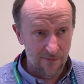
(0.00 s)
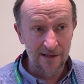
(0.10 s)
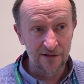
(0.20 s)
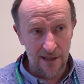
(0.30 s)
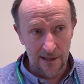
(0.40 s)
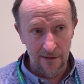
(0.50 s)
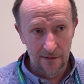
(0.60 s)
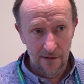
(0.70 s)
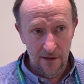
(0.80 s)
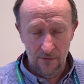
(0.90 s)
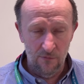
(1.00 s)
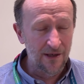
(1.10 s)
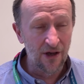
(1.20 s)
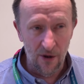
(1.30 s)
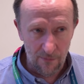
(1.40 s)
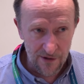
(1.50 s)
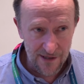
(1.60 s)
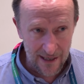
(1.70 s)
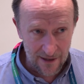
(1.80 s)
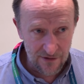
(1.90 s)
dramatically, we can't
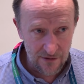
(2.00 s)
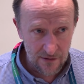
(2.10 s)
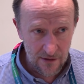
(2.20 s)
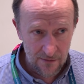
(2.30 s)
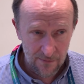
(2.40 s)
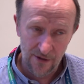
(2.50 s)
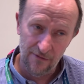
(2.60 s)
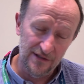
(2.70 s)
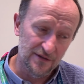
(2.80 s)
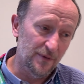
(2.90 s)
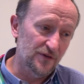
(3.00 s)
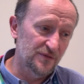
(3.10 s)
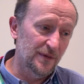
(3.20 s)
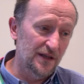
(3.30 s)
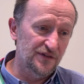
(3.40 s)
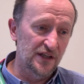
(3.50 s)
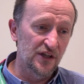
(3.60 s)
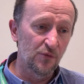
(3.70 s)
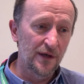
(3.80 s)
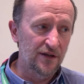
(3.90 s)
predict, but there is a possibility
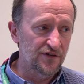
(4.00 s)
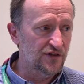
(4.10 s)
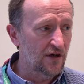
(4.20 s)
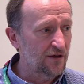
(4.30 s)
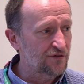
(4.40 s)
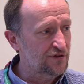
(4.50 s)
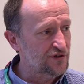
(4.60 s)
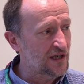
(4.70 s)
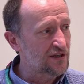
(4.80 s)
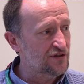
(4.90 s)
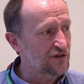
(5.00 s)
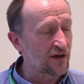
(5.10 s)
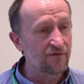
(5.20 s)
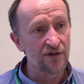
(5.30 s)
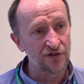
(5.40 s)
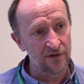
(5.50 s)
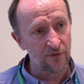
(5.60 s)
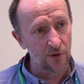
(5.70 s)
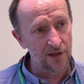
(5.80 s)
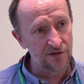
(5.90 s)
that we could start to change the diversity of
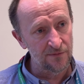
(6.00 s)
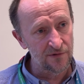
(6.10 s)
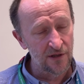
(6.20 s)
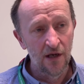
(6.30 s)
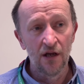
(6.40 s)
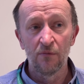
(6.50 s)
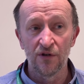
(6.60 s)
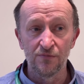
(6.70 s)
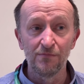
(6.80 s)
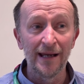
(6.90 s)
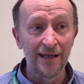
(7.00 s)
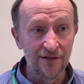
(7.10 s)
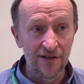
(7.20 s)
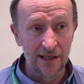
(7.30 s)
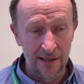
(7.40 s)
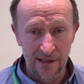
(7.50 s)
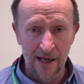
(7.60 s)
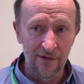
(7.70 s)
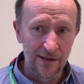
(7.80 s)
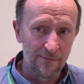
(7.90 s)
organisms, which may indeed
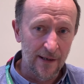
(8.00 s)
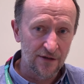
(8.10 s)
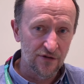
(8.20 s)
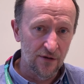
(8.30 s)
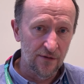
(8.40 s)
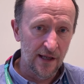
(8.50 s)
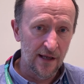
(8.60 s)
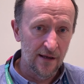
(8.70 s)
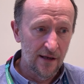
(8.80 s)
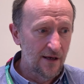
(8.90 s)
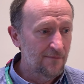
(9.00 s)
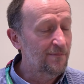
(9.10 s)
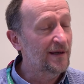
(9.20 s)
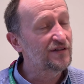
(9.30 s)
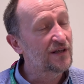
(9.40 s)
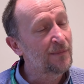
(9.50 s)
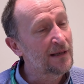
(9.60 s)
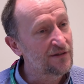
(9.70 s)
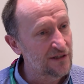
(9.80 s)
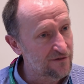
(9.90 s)
have an impact on their basic
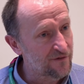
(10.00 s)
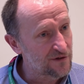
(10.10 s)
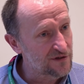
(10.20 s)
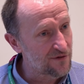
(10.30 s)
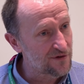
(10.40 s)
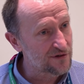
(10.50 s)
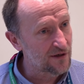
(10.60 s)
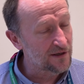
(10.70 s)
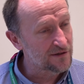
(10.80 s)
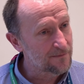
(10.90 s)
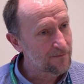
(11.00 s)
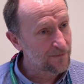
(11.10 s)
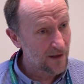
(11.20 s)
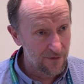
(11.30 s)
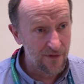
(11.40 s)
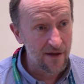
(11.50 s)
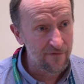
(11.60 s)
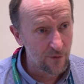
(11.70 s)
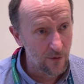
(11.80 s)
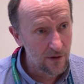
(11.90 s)
ability to photosynthesize. And
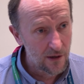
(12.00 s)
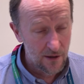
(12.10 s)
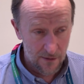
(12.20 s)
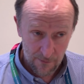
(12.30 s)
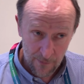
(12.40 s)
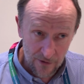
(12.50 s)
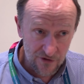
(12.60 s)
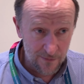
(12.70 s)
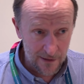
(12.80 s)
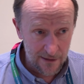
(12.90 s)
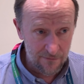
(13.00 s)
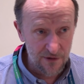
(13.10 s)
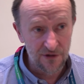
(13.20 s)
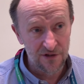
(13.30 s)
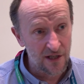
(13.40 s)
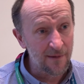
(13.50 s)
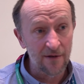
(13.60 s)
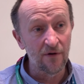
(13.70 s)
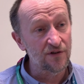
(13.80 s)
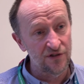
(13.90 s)
therefore, possibly reducing the
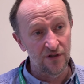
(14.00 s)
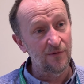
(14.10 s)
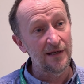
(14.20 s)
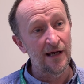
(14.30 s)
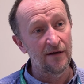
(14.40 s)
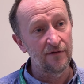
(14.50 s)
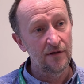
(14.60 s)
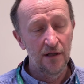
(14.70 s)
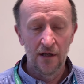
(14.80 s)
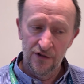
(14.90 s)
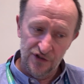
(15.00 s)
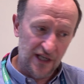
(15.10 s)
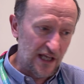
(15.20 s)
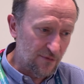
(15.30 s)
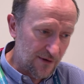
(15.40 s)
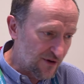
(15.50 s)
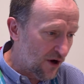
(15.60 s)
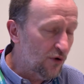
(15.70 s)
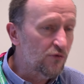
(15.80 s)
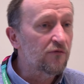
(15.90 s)
amount of oxygen that we have, together with the
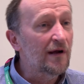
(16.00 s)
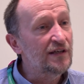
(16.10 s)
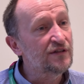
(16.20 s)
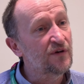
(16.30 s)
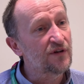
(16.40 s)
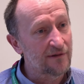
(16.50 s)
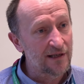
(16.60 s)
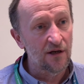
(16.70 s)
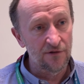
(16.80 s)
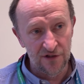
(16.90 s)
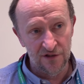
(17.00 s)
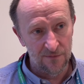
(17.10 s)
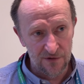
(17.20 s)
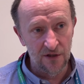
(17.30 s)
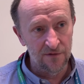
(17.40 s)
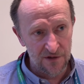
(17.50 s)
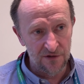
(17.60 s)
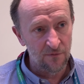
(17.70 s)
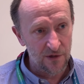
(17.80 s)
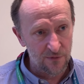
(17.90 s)
whole range of other ecosystem
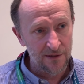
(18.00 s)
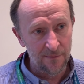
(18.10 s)
services on which we